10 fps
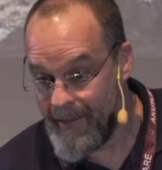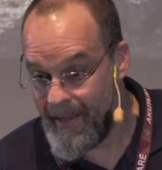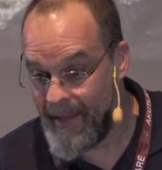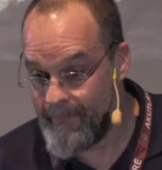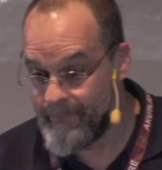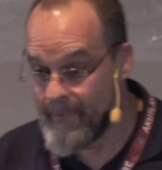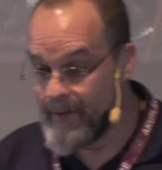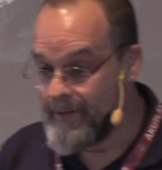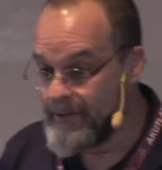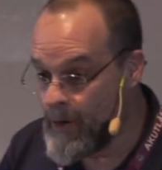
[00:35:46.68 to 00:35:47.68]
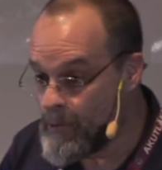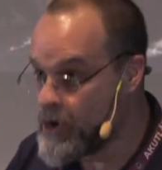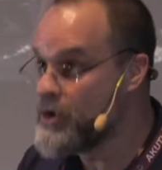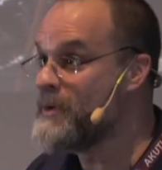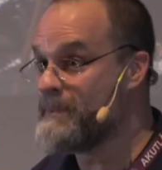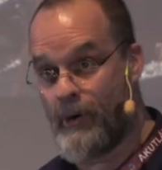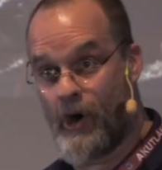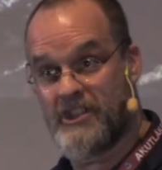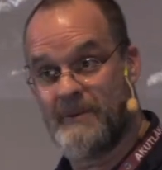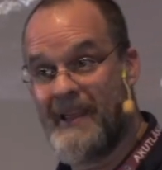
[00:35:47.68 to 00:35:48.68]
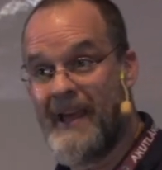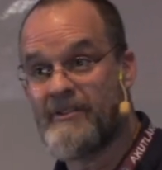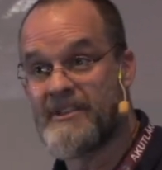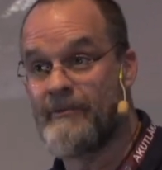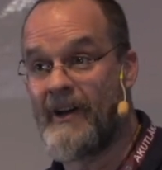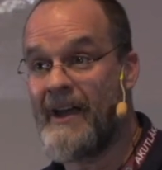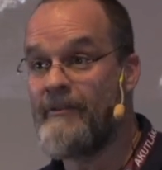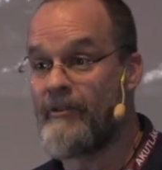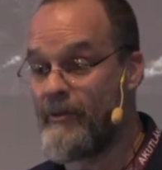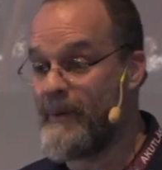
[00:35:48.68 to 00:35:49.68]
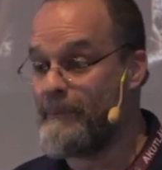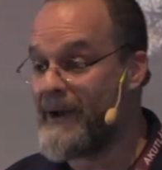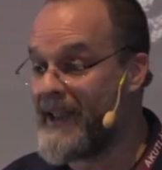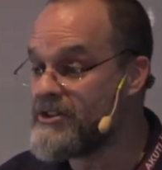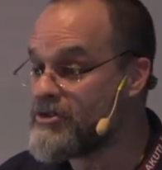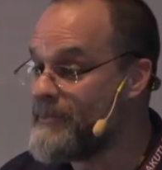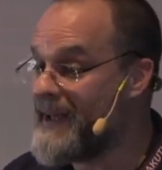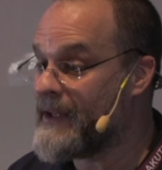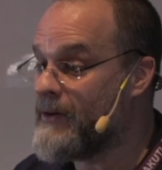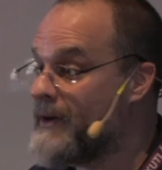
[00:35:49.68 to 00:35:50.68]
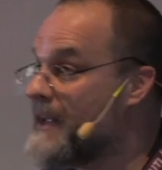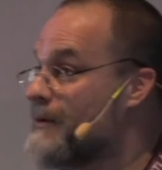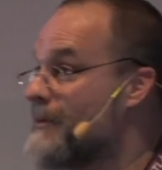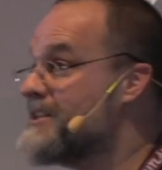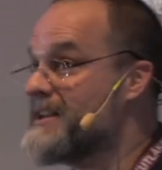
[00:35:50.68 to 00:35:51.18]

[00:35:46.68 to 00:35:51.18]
Um, you know, could we possibly have a survivor from a blunt traumatic cardiac arrest?